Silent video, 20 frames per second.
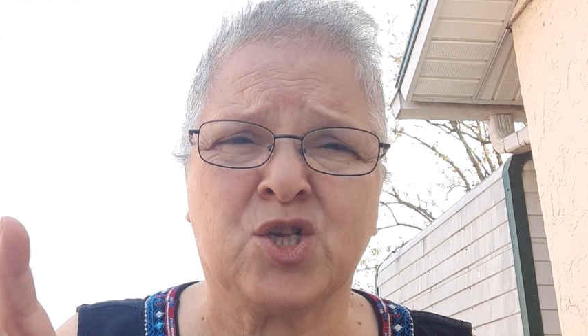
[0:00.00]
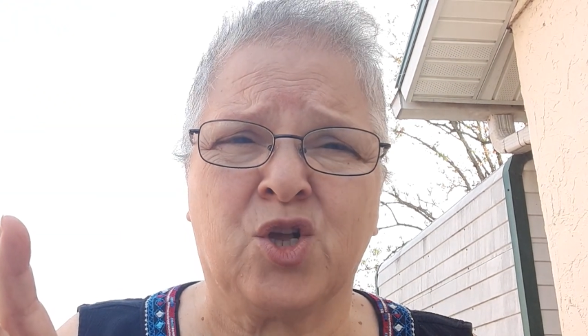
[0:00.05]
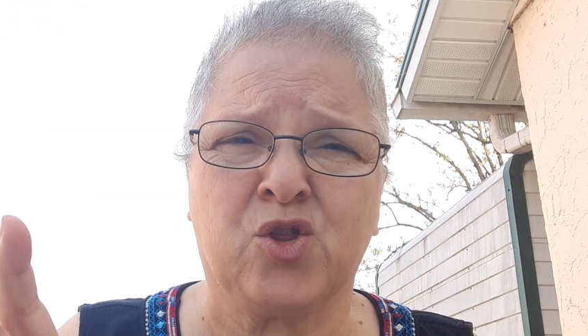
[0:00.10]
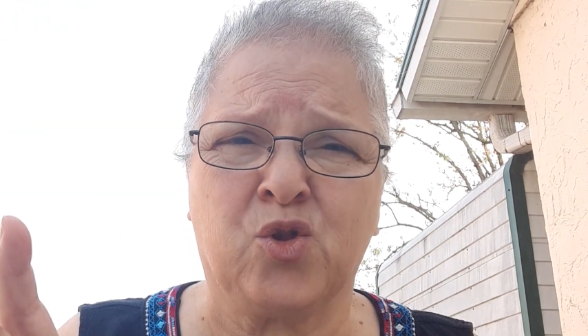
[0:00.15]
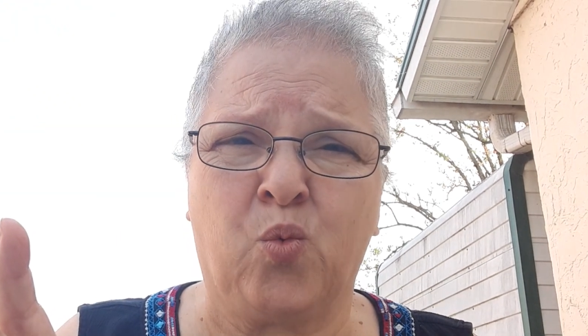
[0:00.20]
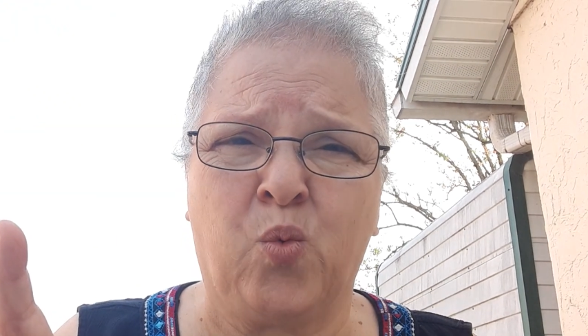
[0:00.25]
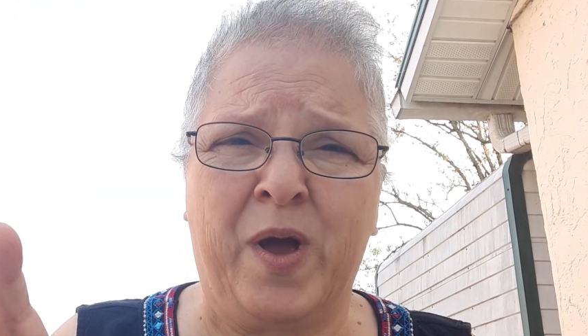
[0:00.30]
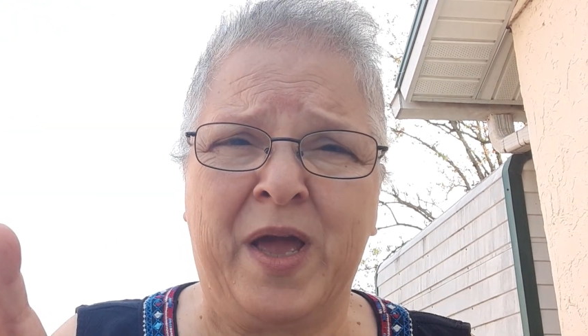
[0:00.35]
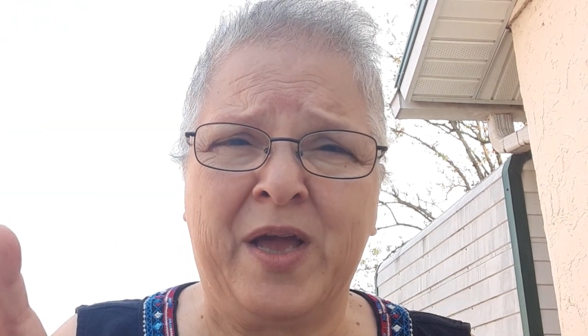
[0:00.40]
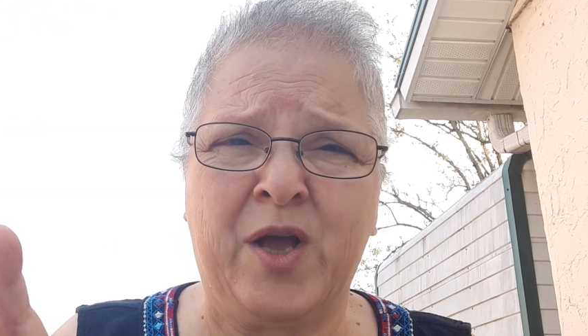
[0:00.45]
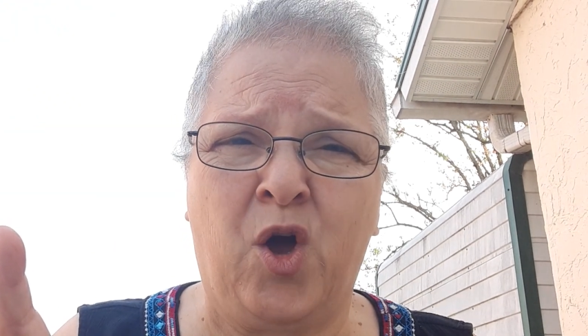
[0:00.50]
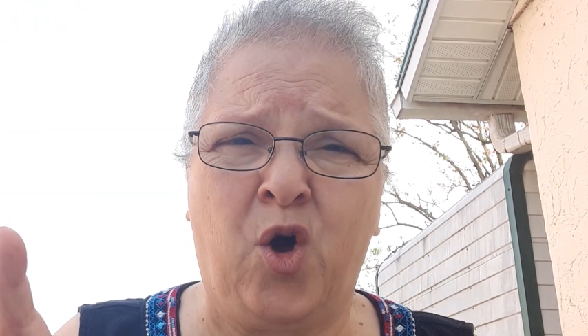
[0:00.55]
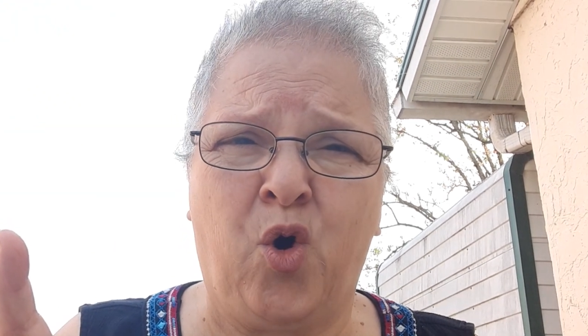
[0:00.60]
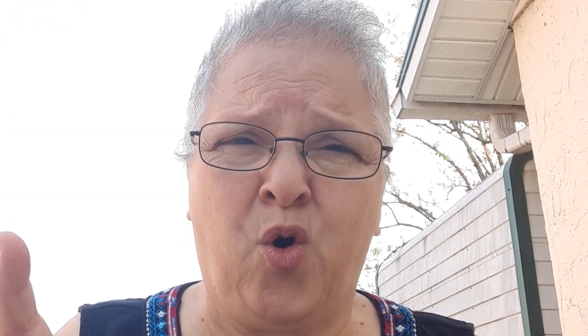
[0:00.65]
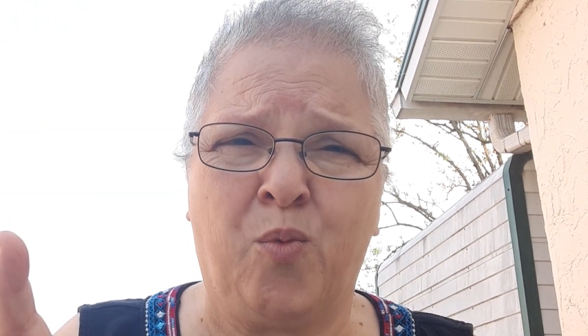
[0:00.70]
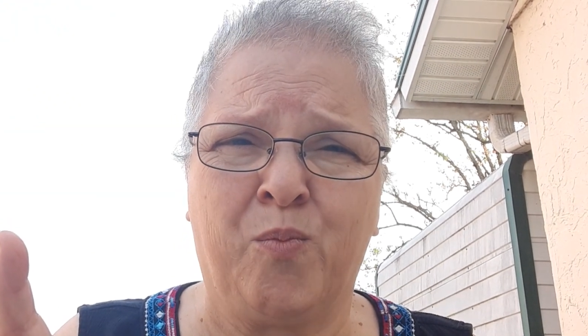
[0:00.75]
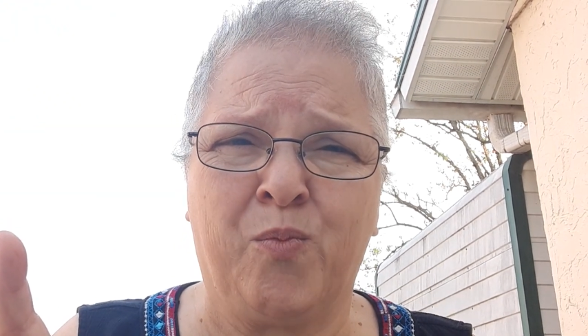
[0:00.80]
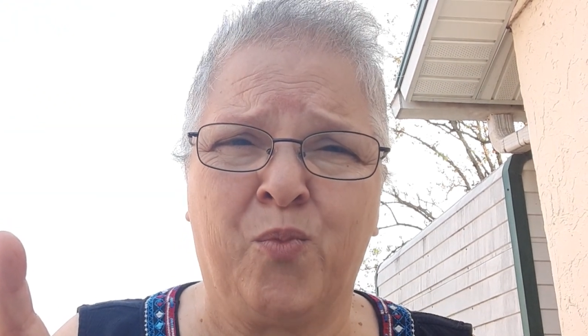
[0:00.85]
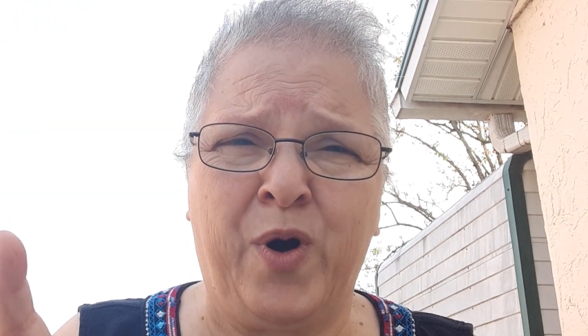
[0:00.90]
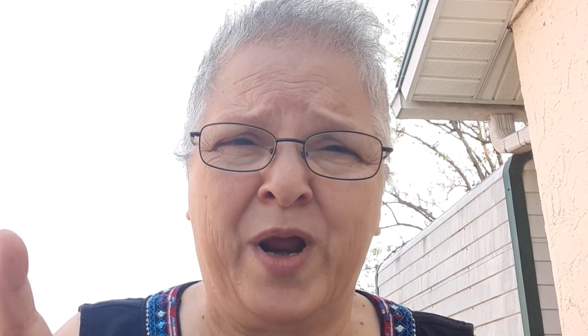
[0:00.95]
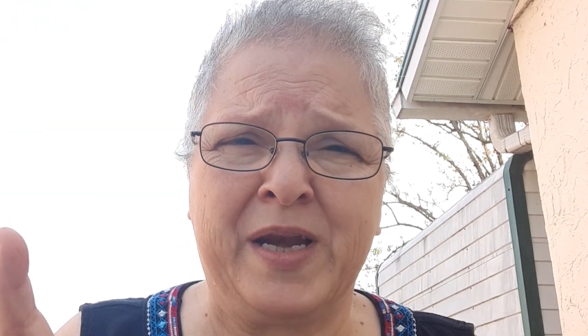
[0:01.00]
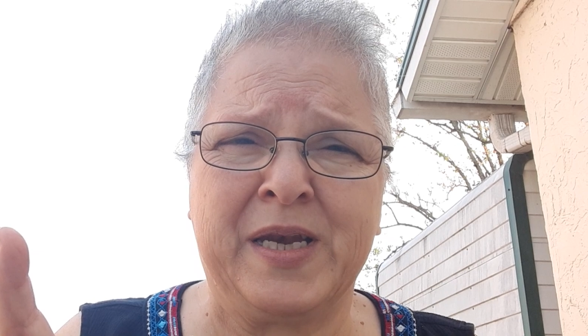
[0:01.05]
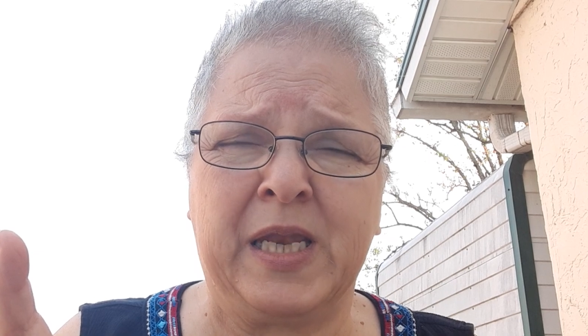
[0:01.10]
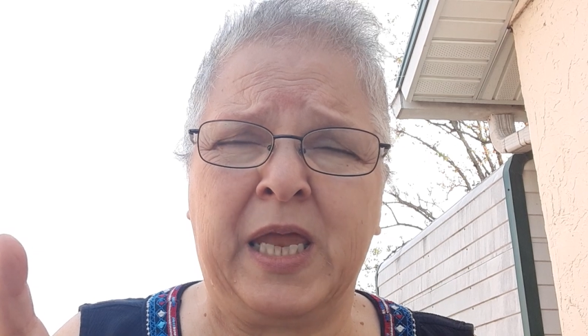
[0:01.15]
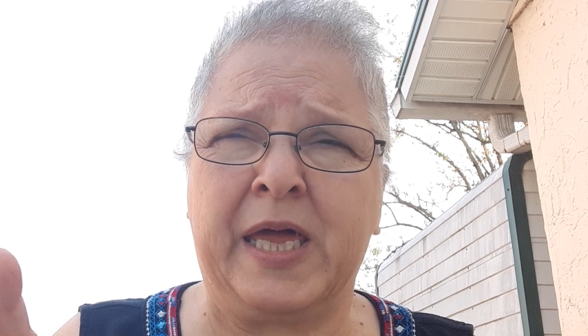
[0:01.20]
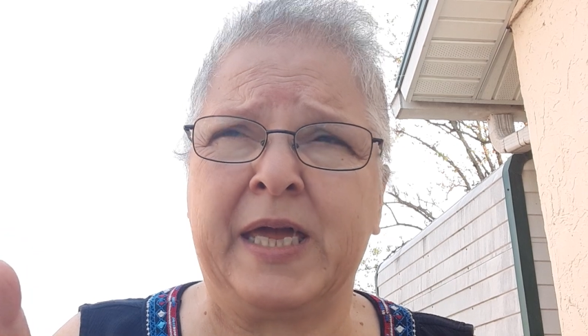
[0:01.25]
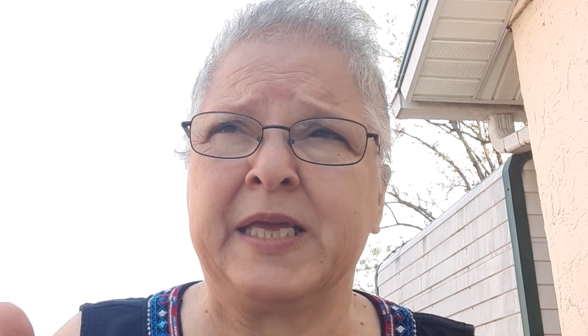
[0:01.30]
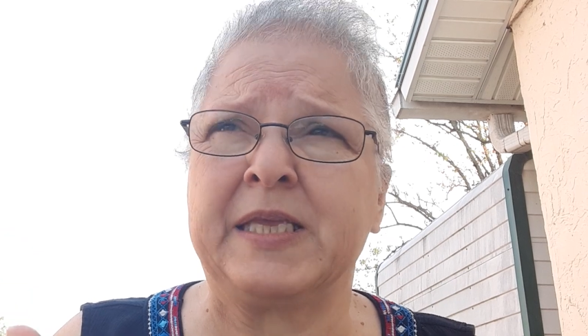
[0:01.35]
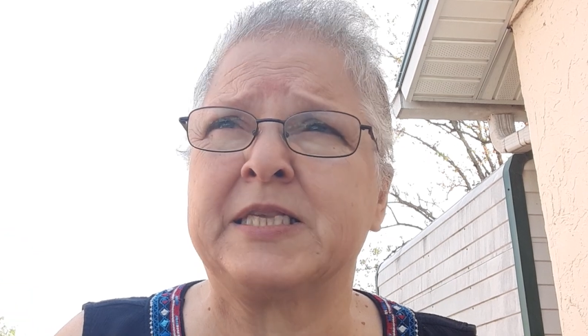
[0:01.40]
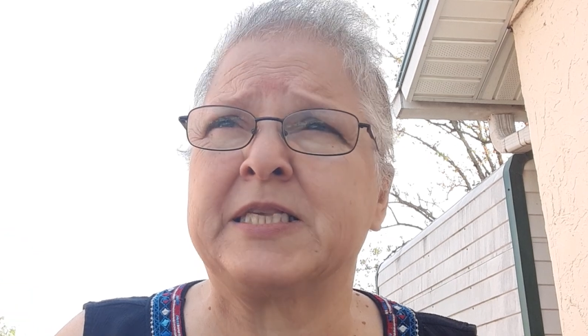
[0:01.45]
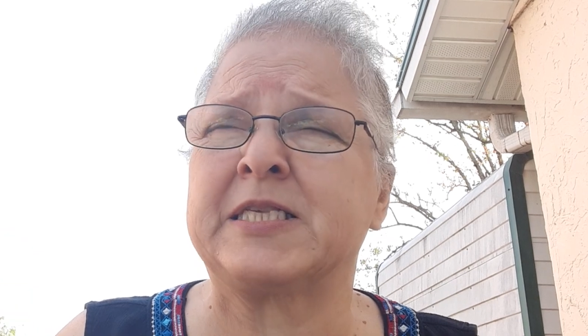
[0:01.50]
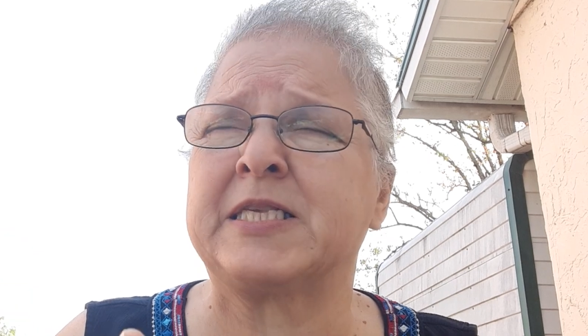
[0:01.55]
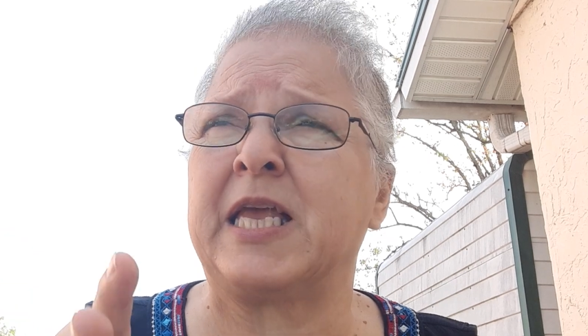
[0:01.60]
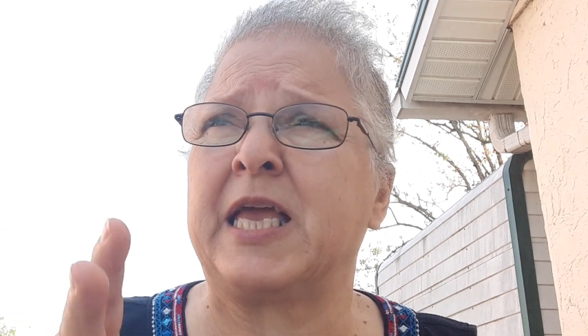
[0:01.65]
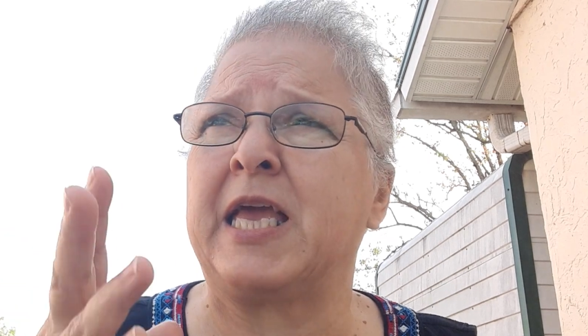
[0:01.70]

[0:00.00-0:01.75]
on the way home, red lights,